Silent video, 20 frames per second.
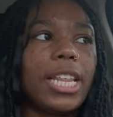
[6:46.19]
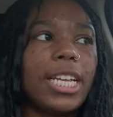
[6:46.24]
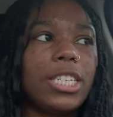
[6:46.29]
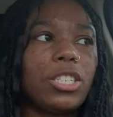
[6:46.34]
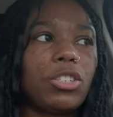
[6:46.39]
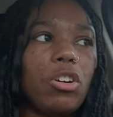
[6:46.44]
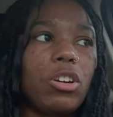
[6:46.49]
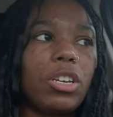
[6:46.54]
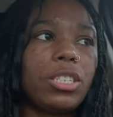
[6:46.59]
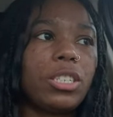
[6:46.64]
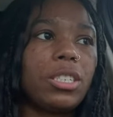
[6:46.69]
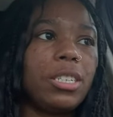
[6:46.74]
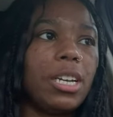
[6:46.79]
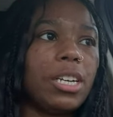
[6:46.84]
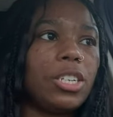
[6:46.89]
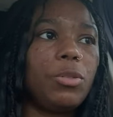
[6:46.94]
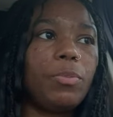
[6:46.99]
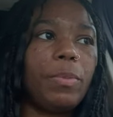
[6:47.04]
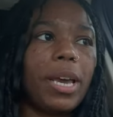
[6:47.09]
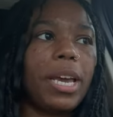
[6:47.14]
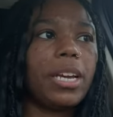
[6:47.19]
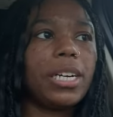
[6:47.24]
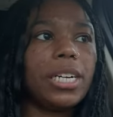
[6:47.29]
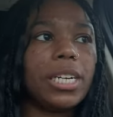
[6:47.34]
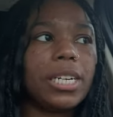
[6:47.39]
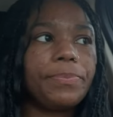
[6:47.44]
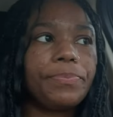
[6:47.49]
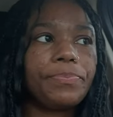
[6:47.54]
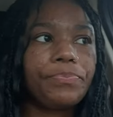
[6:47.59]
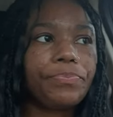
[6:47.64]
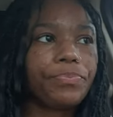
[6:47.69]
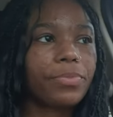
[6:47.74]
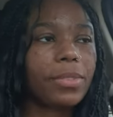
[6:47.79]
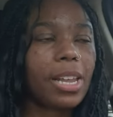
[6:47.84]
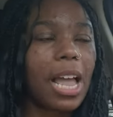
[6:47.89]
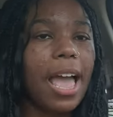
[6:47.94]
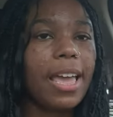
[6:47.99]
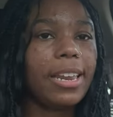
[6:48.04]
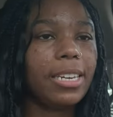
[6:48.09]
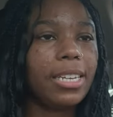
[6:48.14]
That song is such a banger.
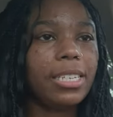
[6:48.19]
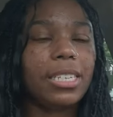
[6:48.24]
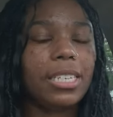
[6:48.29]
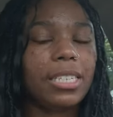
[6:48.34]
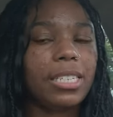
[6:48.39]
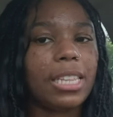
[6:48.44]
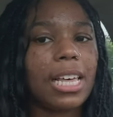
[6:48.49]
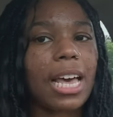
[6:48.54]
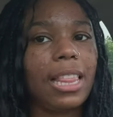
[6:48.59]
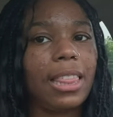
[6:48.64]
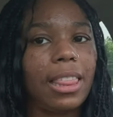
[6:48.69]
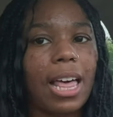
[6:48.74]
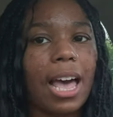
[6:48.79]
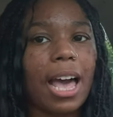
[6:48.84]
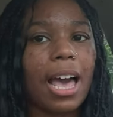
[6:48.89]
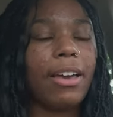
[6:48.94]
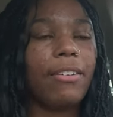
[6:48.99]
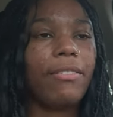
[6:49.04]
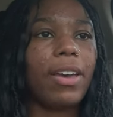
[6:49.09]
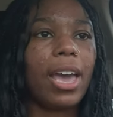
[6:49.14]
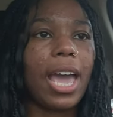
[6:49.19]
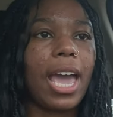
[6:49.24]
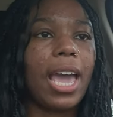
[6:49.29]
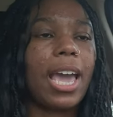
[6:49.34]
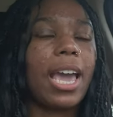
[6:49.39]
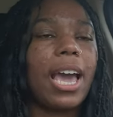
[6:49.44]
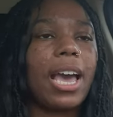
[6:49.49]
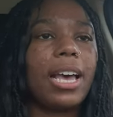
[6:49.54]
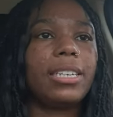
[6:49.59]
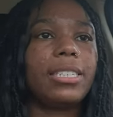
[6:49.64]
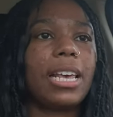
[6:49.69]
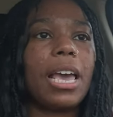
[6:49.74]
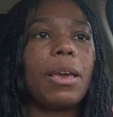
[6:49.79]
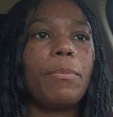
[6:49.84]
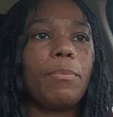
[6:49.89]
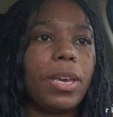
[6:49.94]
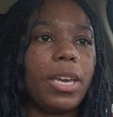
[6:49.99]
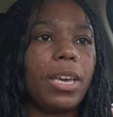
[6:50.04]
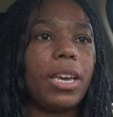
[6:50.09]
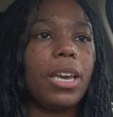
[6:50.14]
I need to see that live
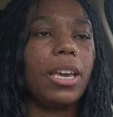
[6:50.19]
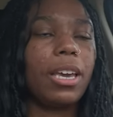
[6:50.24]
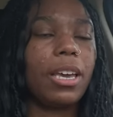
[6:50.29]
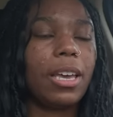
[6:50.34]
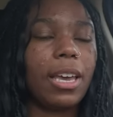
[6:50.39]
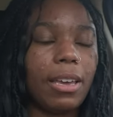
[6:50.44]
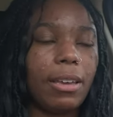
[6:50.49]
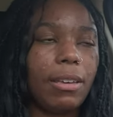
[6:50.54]
ASAP.